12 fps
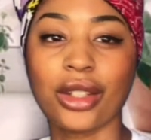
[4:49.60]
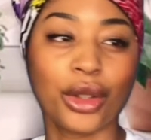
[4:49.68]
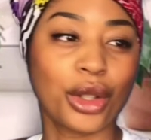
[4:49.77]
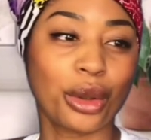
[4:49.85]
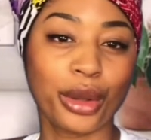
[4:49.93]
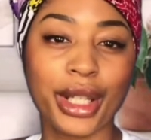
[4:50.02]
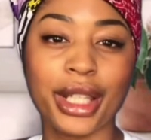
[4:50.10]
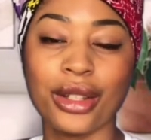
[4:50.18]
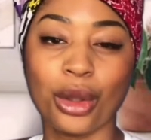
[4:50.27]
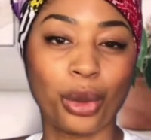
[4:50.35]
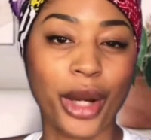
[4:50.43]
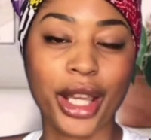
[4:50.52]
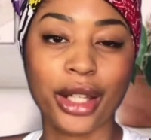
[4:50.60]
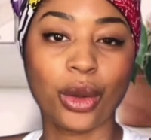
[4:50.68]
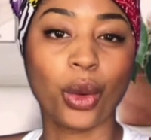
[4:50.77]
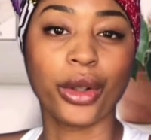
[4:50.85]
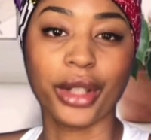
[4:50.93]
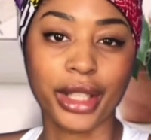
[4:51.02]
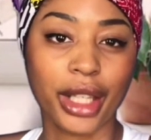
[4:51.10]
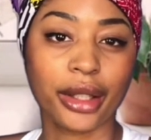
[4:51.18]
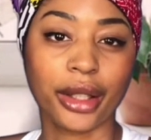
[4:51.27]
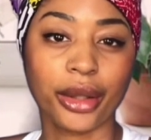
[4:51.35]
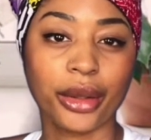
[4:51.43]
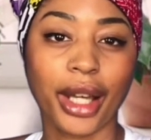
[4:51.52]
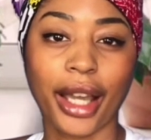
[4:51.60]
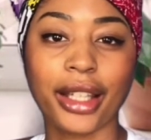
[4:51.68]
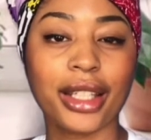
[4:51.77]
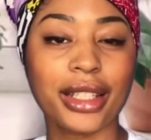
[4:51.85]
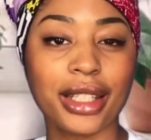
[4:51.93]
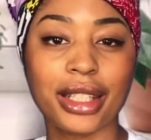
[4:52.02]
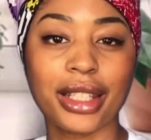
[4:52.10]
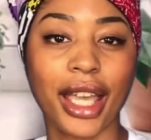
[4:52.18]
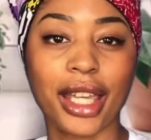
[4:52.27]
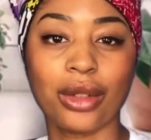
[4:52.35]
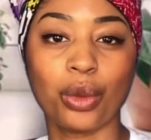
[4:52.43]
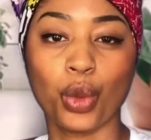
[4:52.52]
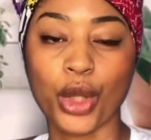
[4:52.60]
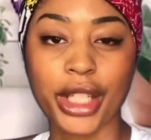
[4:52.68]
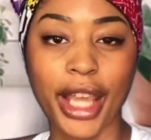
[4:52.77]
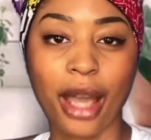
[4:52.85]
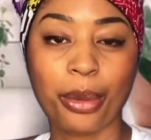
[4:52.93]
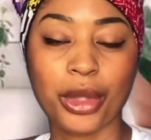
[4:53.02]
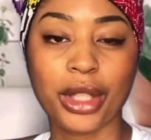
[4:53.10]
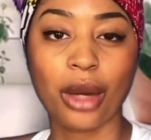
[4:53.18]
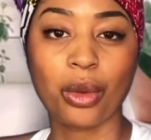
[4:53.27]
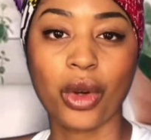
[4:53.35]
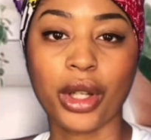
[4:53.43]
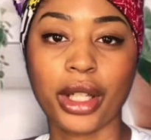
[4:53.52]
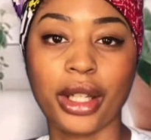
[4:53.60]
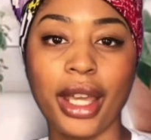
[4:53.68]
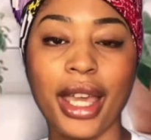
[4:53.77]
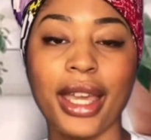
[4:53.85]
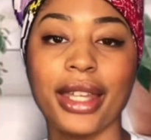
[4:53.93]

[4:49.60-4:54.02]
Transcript: green, the red, or the yellow. I couldn't decide which apples I wanted.